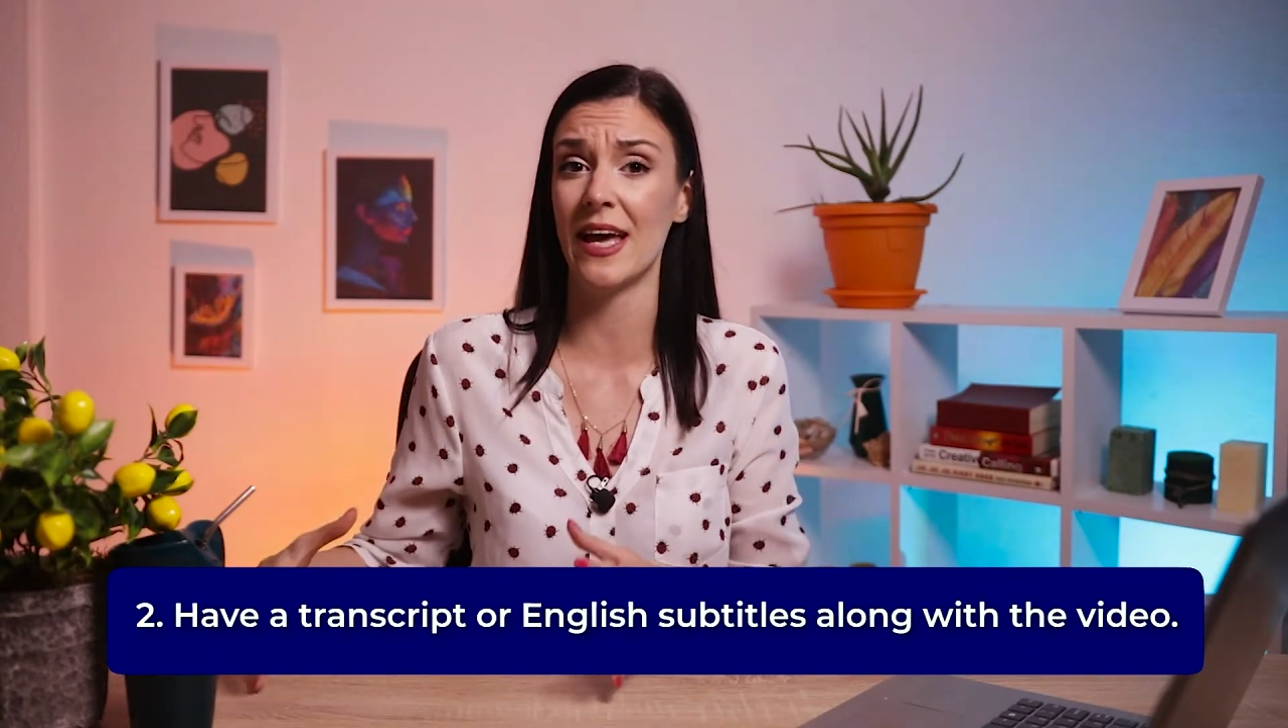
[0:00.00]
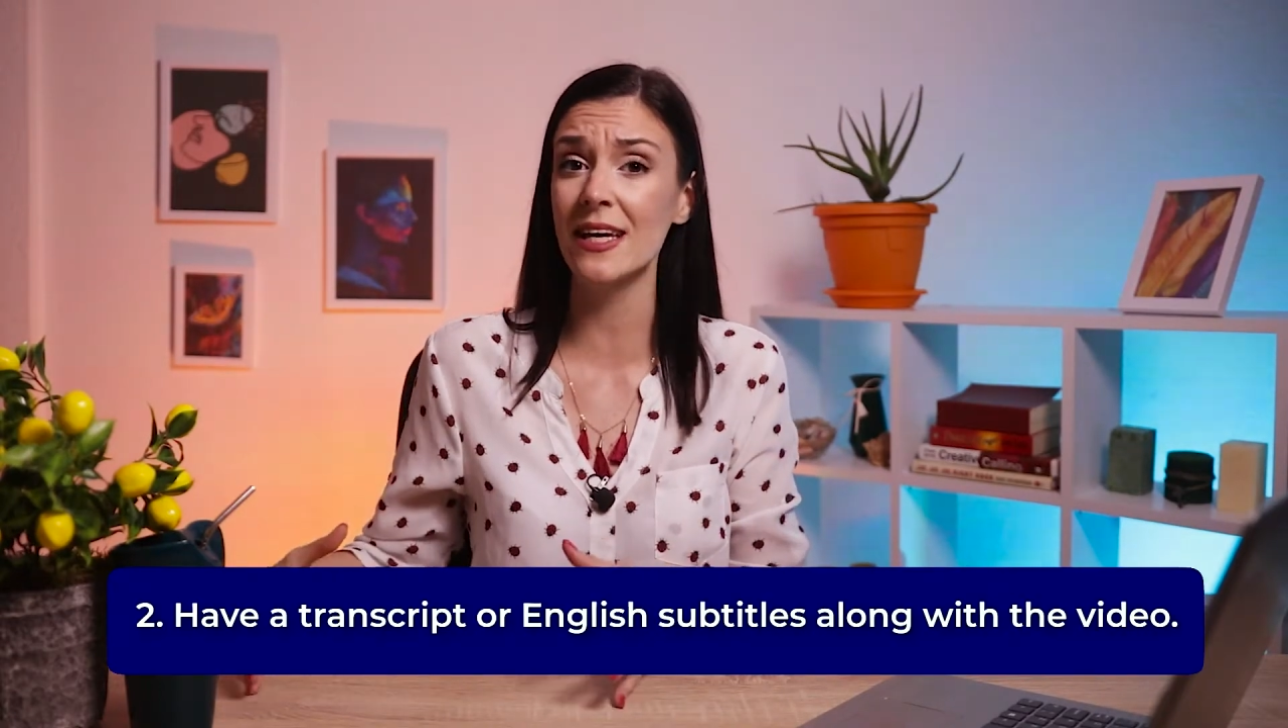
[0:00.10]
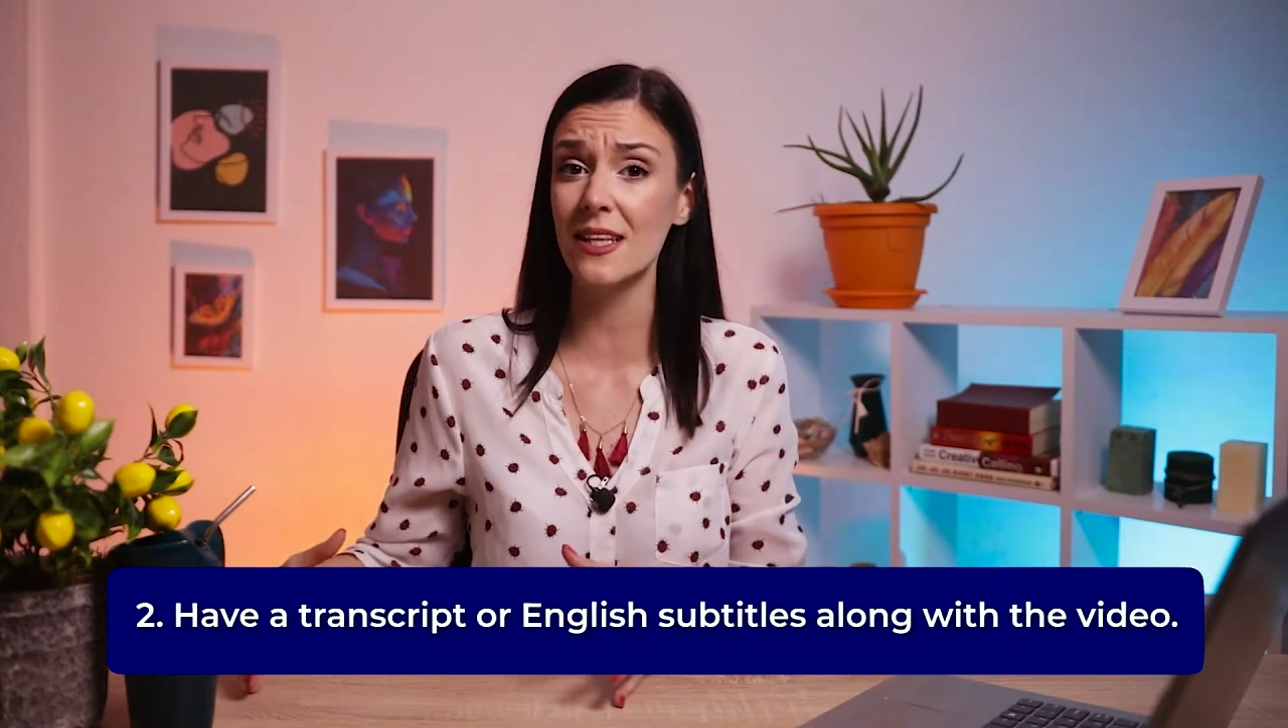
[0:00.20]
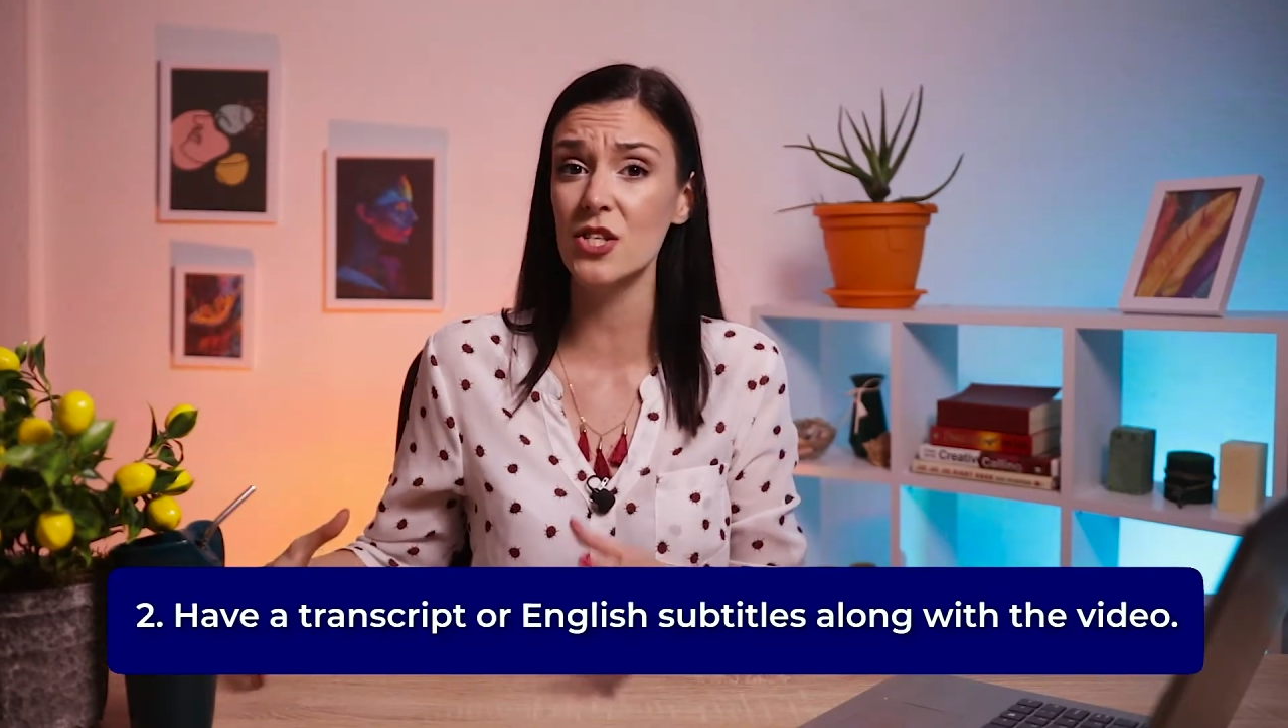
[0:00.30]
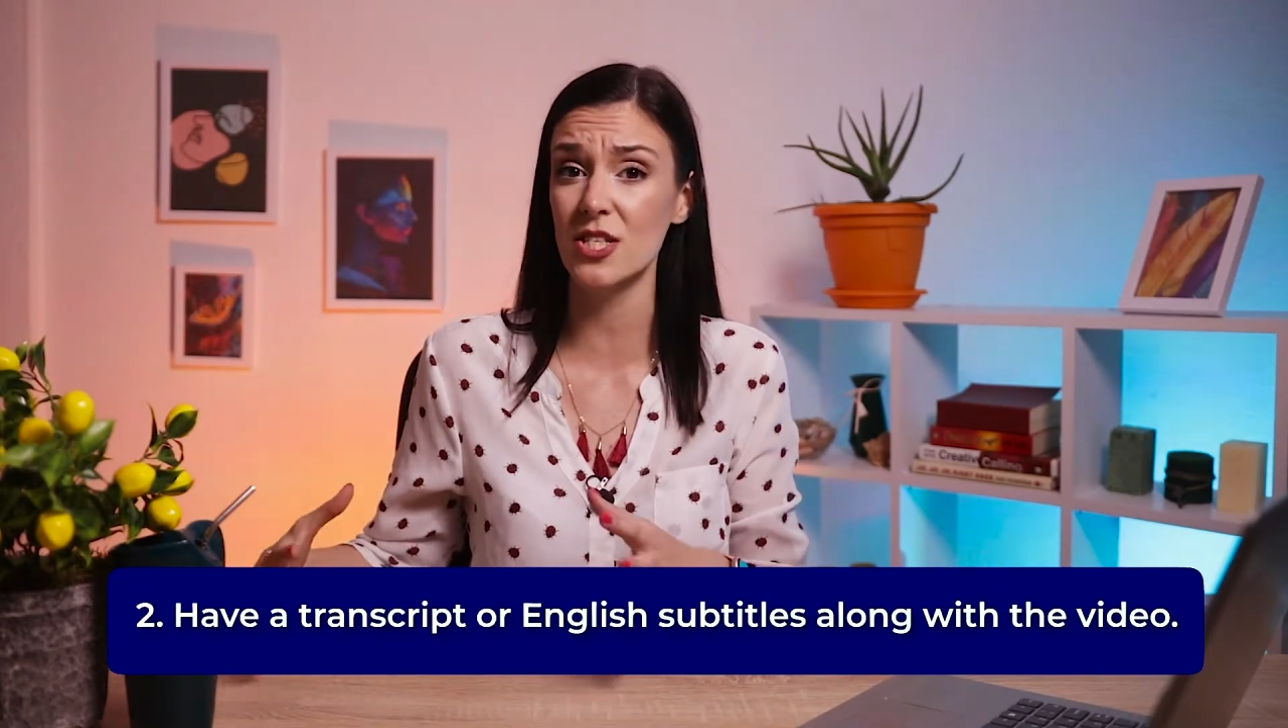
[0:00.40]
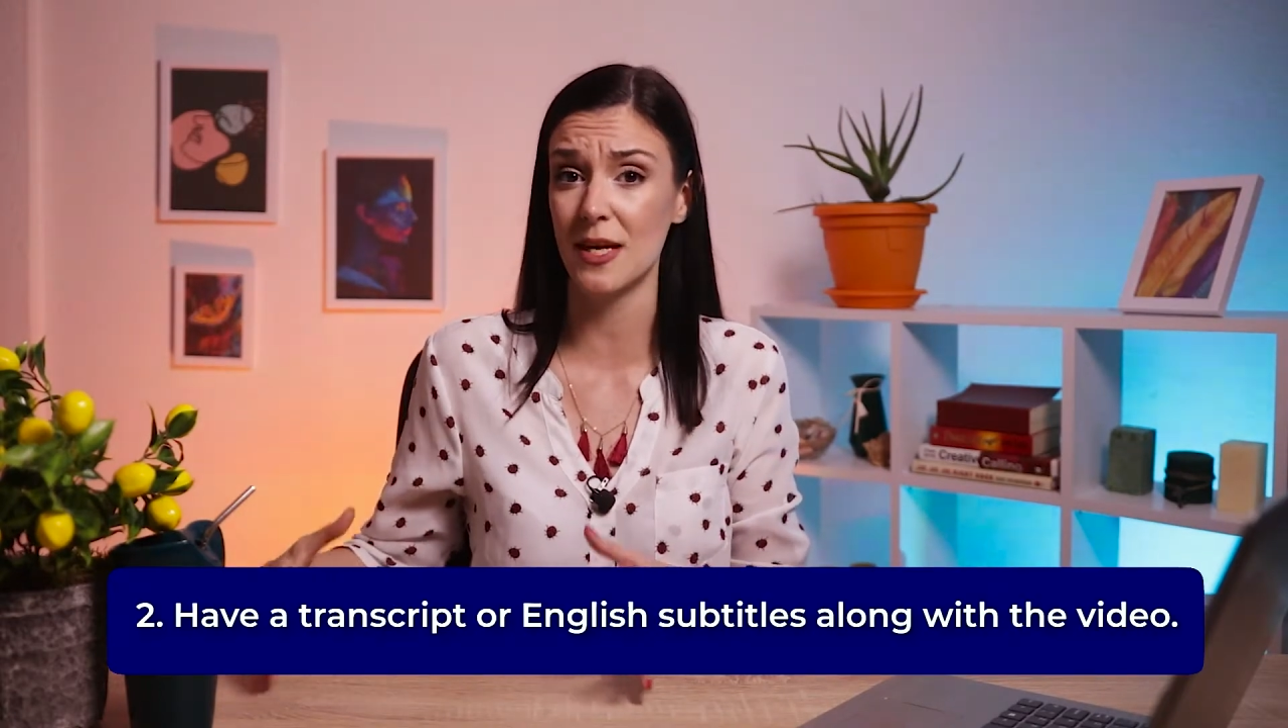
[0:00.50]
English